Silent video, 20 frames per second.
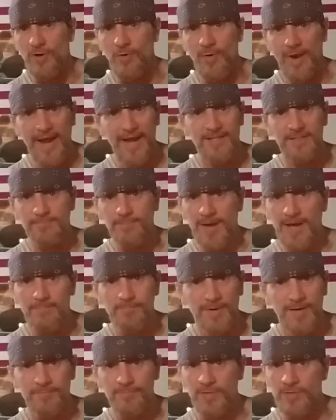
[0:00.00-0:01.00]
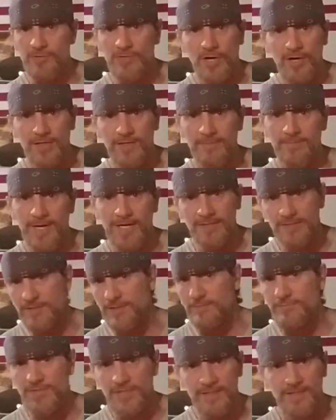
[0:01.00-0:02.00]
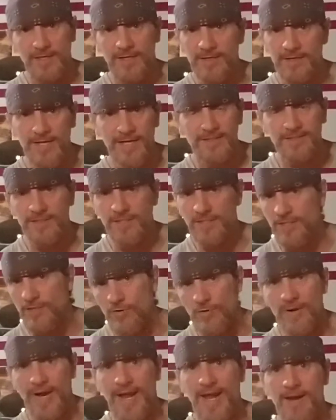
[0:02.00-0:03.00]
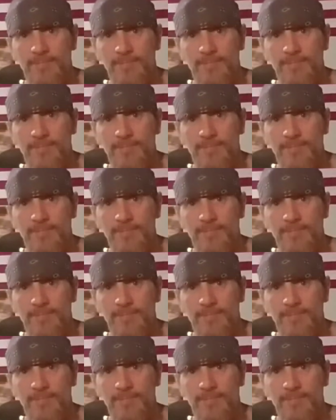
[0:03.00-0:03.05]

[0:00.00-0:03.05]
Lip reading: ads pop up, you're talking about a subject, and next thing you know, an ad